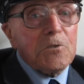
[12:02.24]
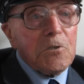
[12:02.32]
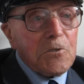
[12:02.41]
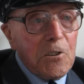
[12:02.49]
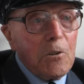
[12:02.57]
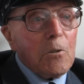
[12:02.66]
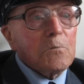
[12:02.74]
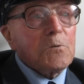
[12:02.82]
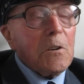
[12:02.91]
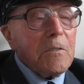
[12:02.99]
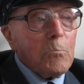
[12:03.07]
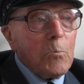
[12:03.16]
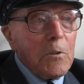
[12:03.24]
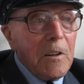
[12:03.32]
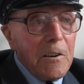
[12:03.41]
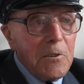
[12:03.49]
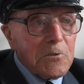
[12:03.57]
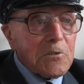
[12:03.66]
themselves, when
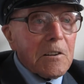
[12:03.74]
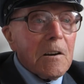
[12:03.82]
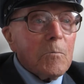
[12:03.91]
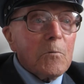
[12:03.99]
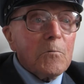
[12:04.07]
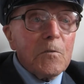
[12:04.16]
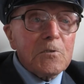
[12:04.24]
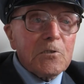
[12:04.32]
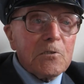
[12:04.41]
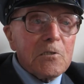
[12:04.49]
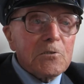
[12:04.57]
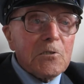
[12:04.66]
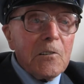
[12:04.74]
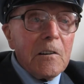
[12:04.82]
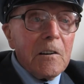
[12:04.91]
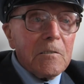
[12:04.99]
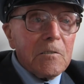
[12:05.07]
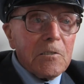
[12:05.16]
they used to come and visit us
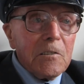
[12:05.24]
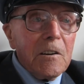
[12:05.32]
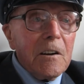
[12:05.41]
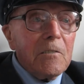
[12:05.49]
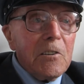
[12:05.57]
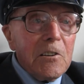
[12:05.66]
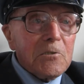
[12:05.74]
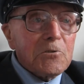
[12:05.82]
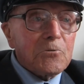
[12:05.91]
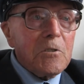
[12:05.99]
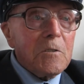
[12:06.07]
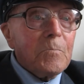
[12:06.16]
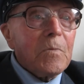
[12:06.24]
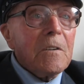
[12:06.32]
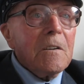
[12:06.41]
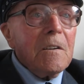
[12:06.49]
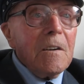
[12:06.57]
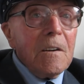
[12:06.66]
at our airstrip,
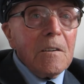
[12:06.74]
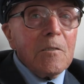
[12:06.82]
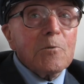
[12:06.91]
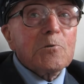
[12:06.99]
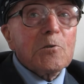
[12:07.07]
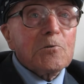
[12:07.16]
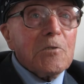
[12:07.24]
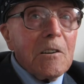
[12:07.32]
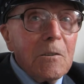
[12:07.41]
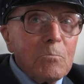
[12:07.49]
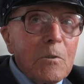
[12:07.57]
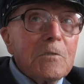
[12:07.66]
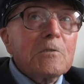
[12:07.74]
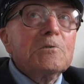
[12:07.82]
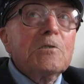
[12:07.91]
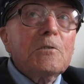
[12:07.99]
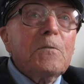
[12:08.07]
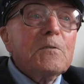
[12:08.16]
used to say, when the
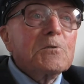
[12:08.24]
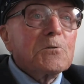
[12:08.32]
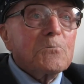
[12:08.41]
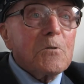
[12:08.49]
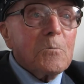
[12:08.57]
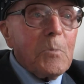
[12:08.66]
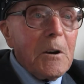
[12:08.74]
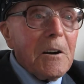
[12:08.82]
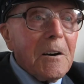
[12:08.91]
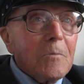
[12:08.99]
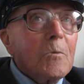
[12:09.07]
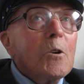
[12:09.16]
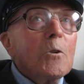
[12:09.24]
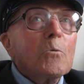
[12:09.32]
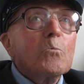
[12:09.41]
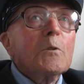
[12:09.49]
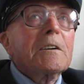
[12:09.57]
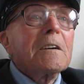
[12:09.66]
Tiffies are about,
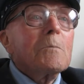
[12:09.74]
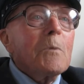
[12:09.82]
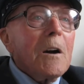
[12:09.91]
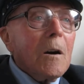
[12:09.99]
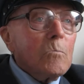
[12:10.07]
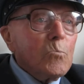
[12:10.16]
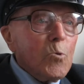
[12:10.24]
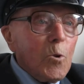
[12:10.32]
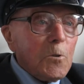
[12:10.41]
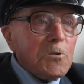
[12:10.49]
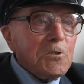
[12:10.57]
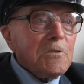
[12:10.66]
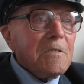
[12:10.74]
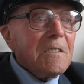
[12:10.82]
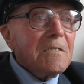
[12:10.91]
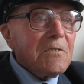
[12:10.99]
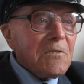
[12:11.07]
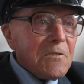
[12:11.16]
we come out and watch.
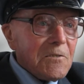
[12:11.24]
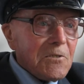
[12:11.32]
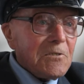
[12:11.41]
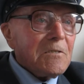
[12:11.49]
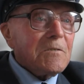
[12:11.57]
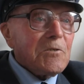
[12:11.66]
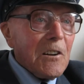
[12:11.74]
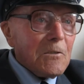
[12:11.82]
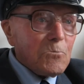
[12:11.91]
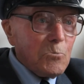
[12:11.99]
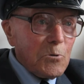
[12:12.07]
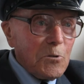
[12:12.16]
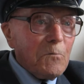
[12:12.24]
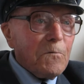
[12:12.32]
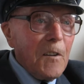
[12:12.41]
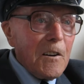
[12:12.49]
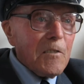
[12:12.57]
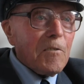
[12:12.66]
Such was the
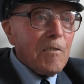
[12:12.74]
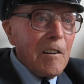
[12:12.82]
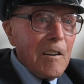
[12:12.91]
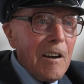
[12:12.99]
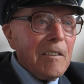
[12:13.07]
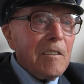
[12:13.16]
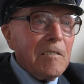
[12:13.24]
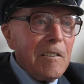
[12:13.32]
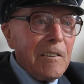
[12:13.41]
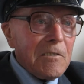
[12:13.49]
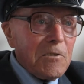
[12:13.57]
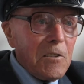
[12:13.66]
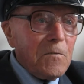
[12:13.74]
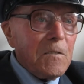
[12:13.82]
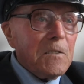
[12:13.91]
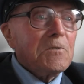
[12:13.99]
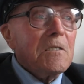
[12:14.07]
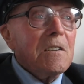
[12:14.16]
faith they had in our
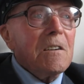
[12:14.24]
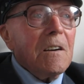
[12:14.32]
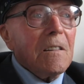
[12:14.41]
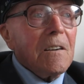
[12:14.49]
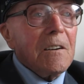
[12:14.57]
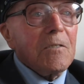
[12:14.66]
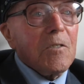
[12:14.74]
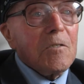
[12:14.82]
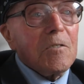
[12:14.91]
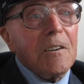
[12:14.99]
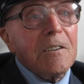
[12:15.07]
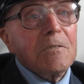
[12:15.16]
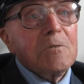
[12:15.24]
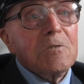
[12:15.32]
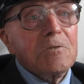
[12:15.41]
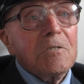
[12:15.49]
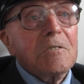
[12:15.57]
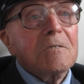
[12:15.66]
Tiffies, that they could
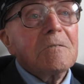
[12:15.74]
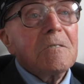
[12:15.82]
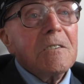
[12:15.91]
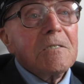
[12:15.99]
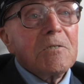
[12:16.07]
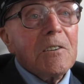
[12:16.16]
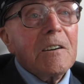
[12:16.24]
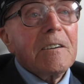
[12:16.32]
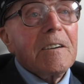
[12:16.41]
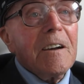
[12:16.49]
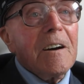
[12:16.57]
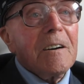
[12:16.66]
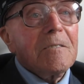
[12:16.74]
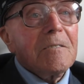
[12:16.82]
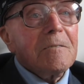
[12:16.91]
take out